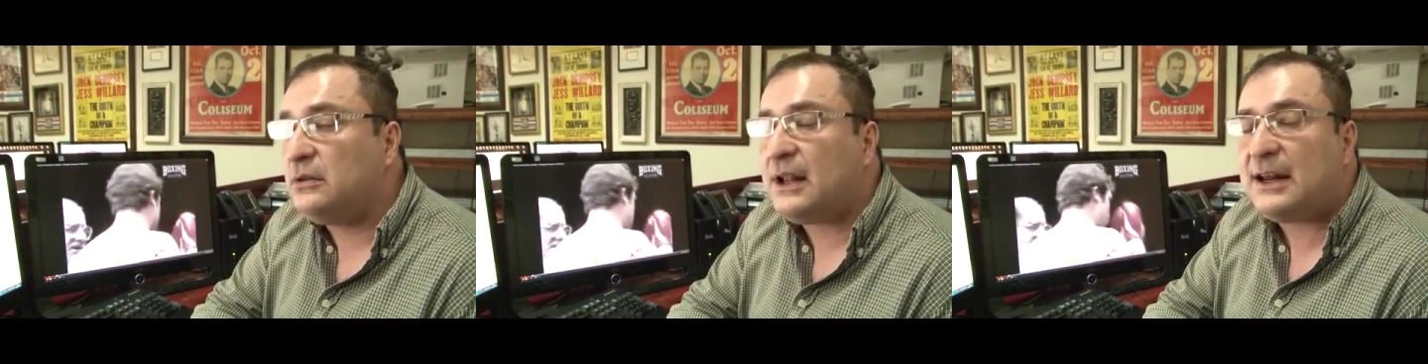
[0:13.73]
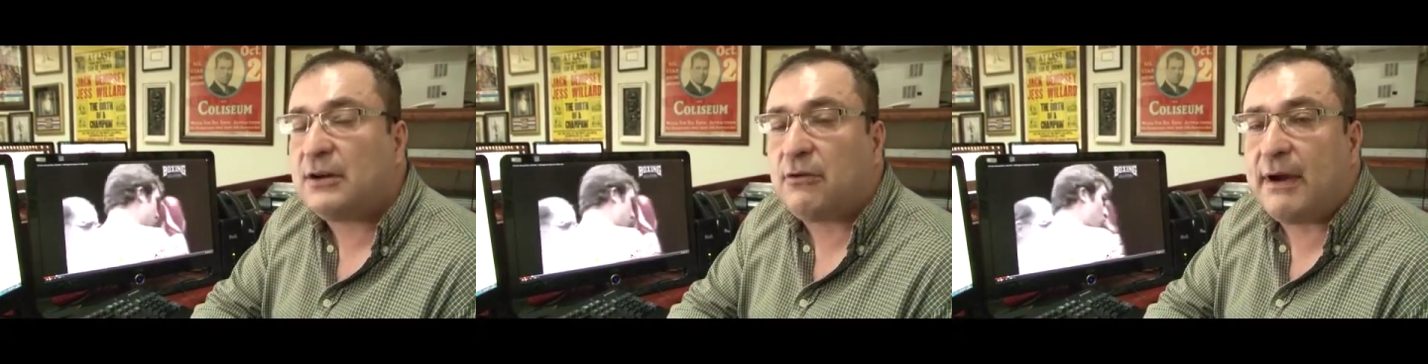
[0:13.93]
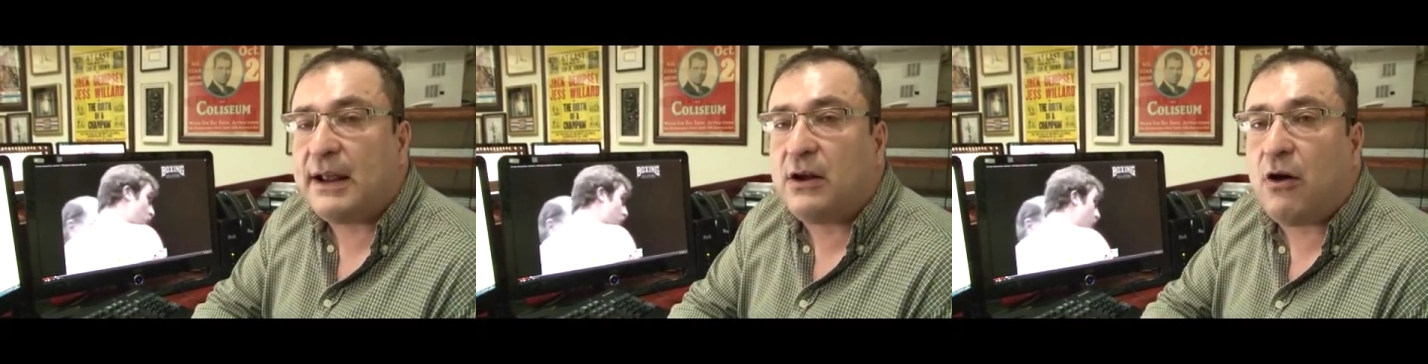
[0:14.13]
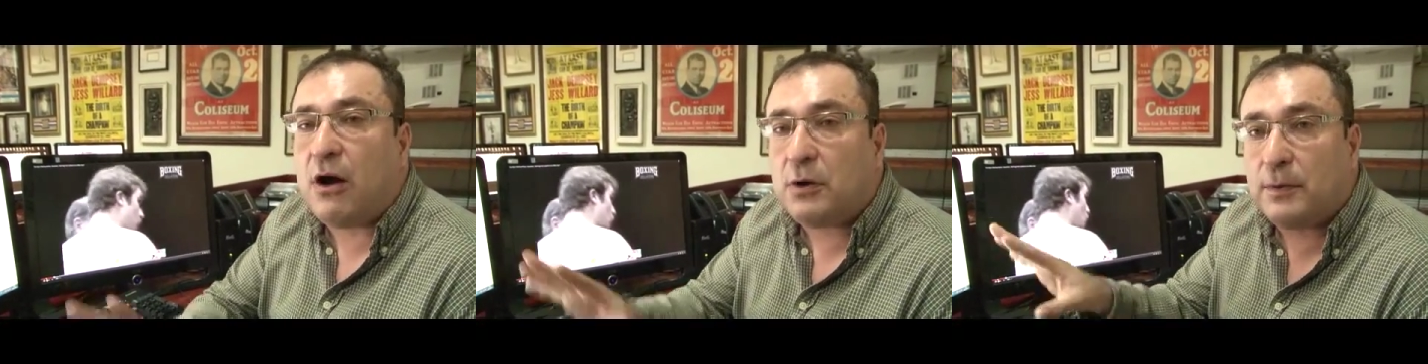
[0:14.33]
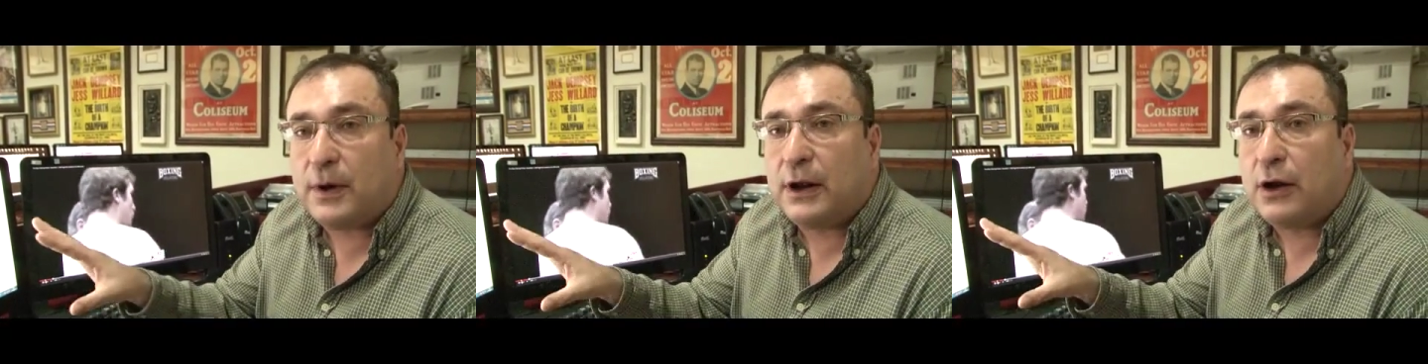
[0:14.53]
Not a great
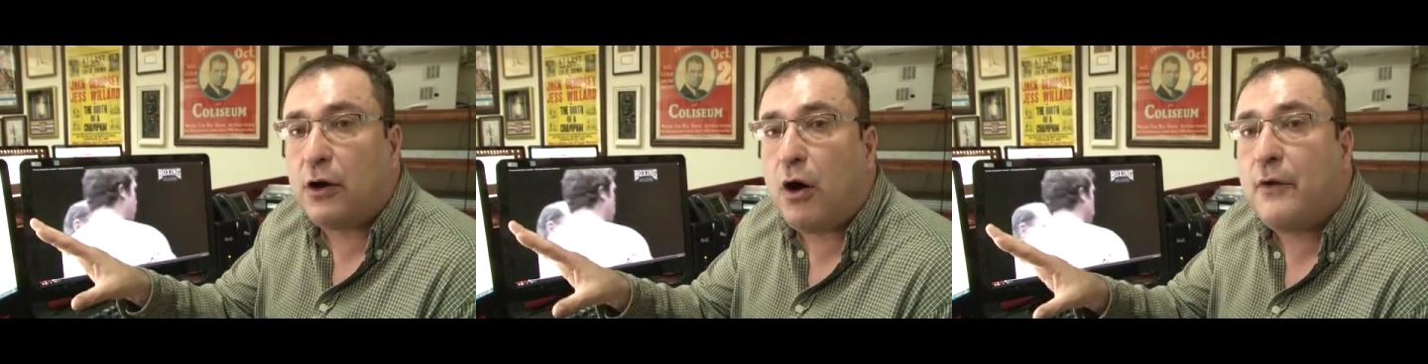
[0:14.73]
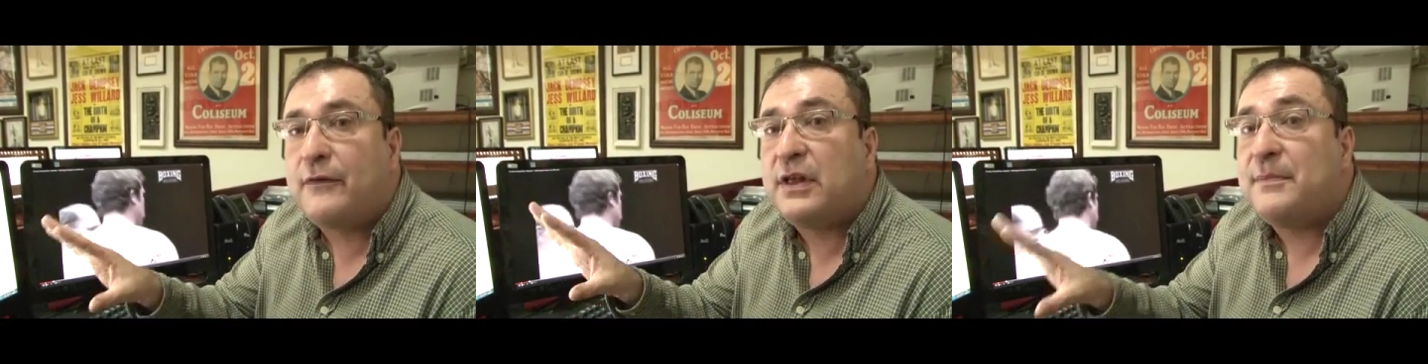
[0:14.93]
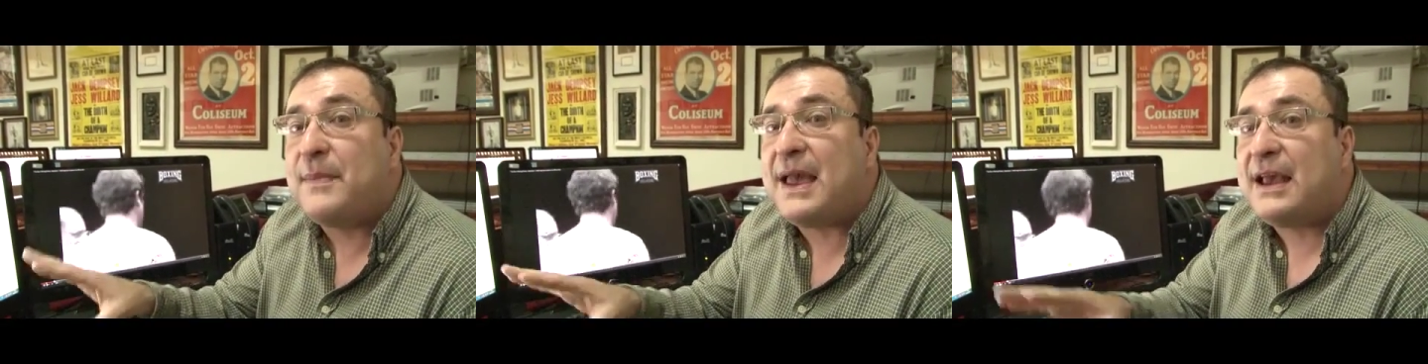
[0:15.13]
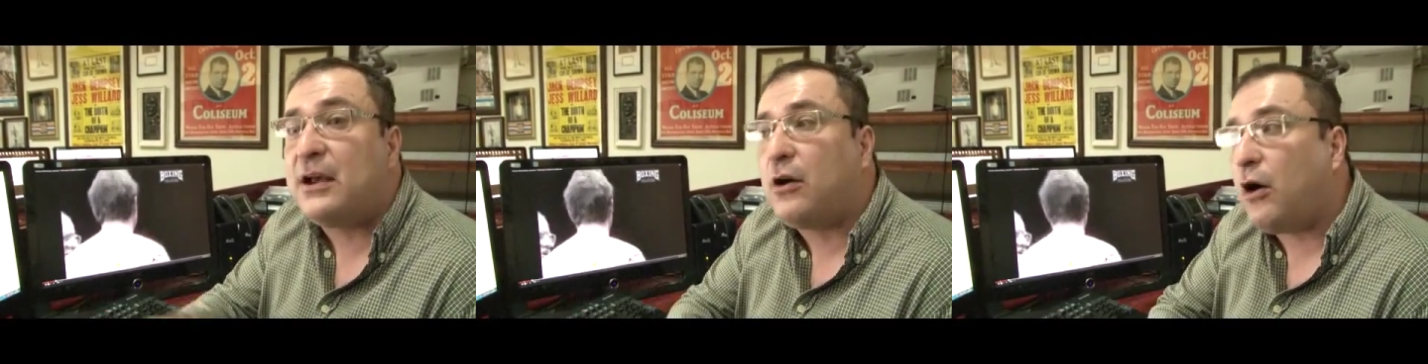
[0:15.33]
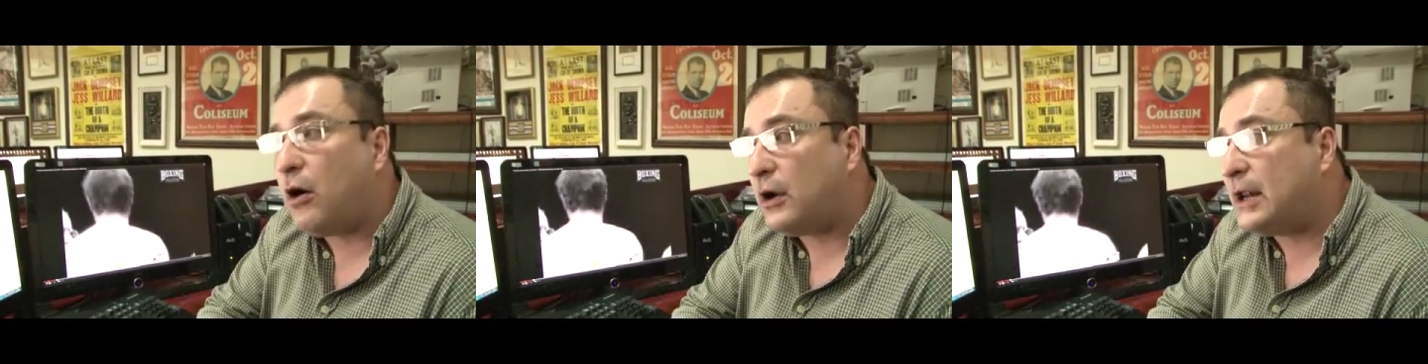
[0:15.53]
card. We're going to go over the main
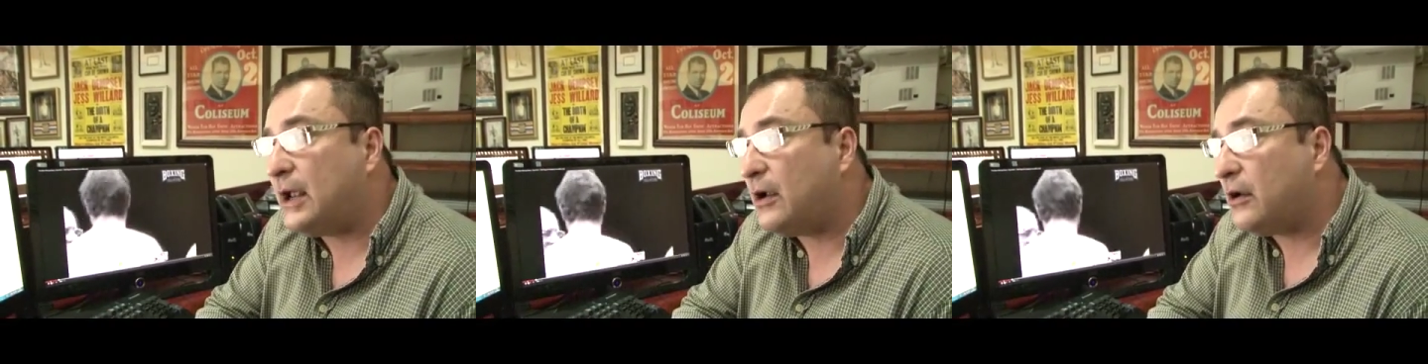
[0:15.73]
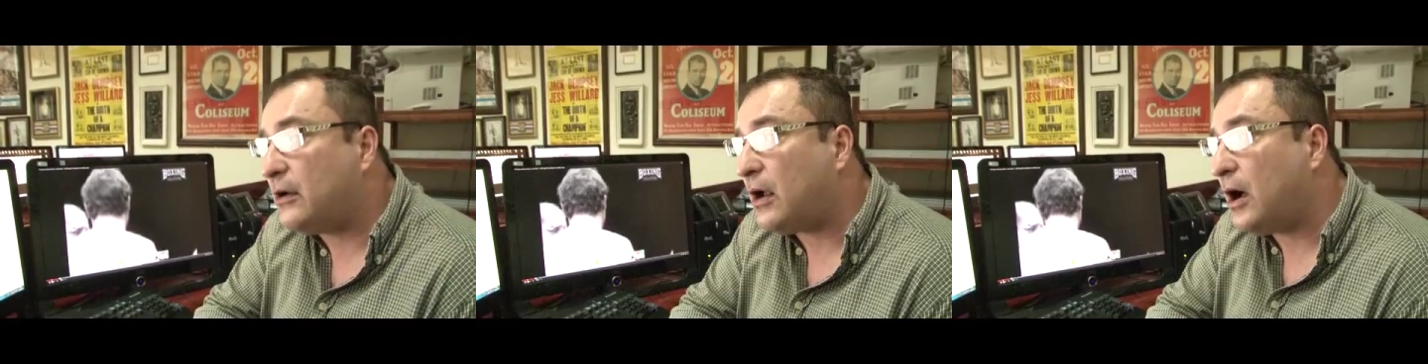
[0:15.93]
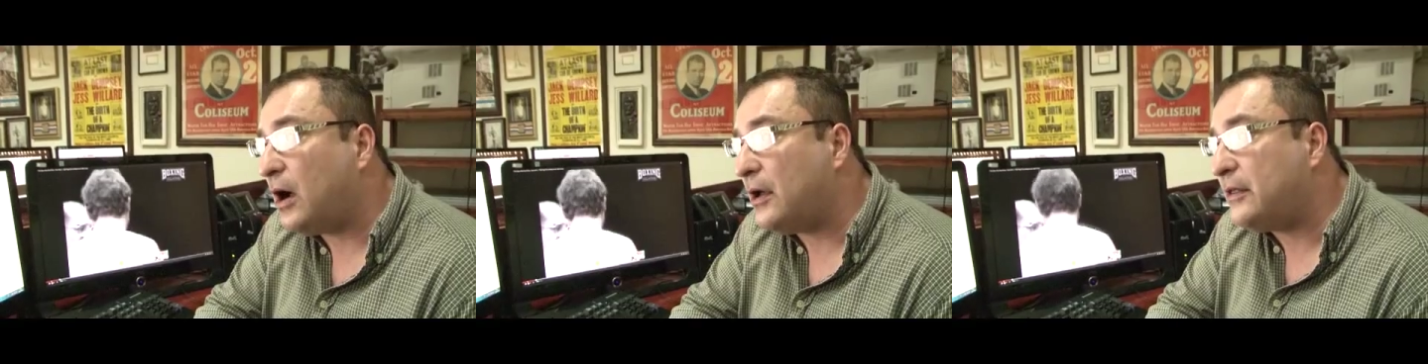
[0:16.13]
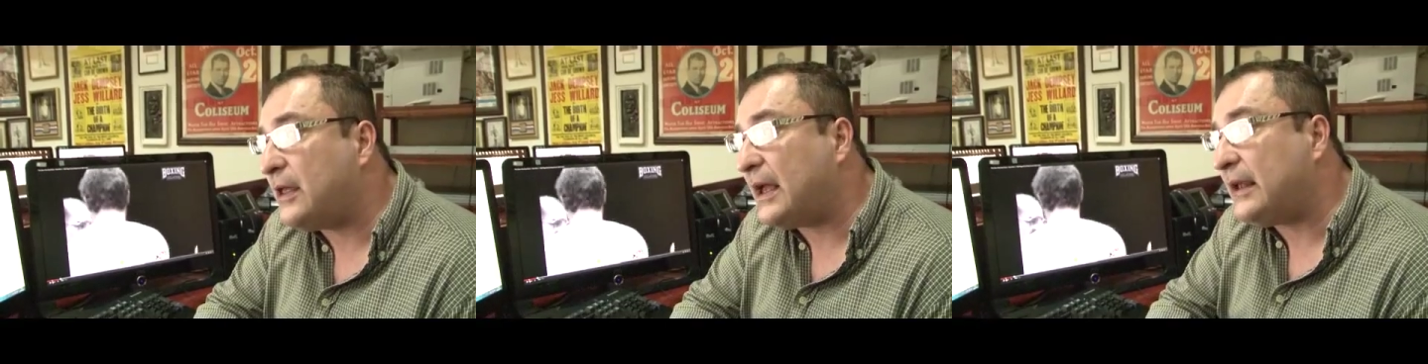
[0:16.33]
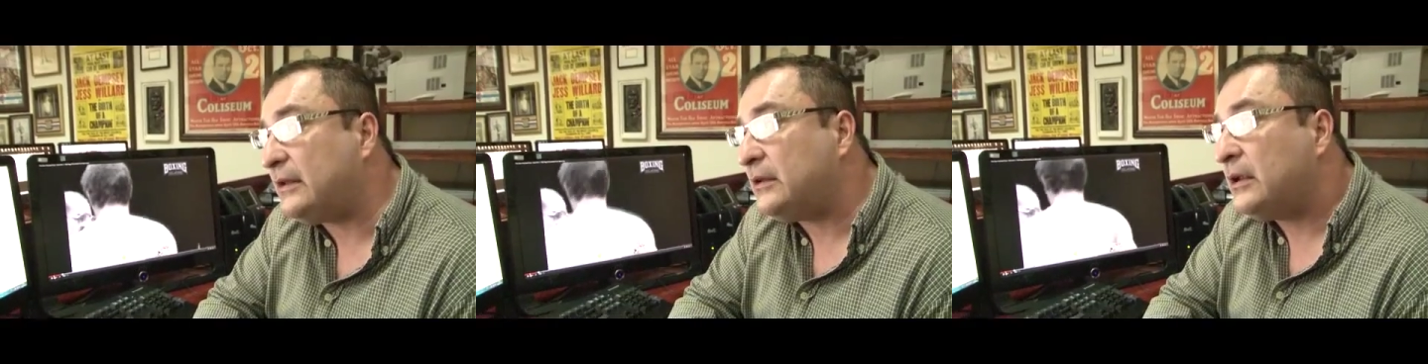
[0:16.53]
card here
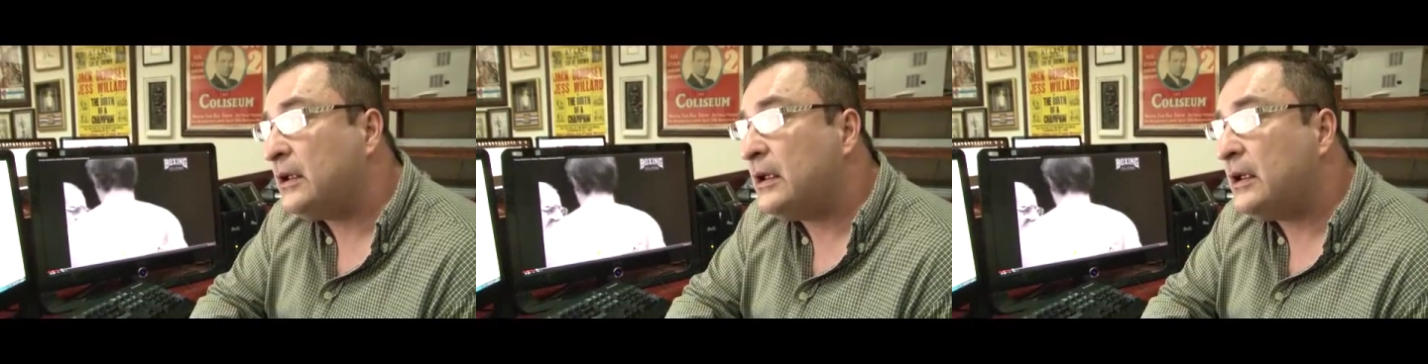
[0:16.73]
that